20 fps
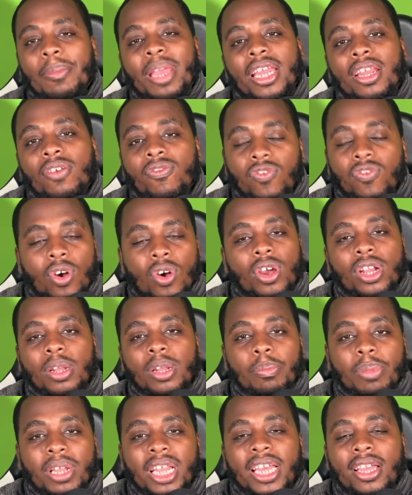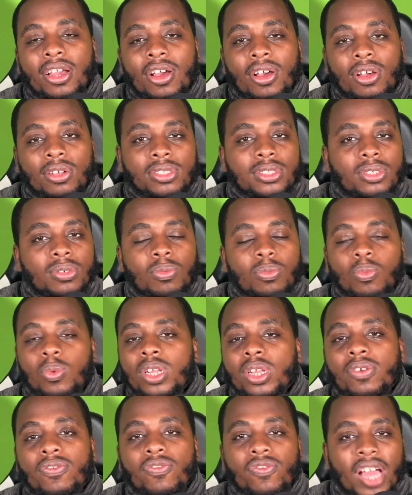made it far in the playoffs
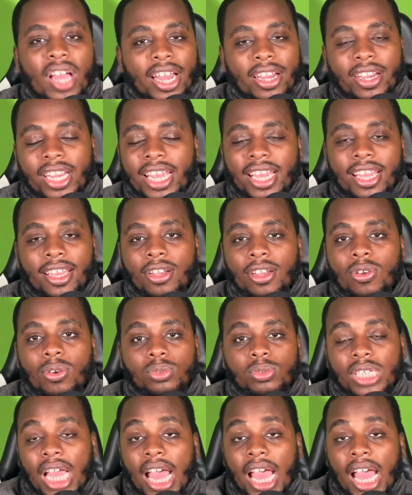with a fire head coach.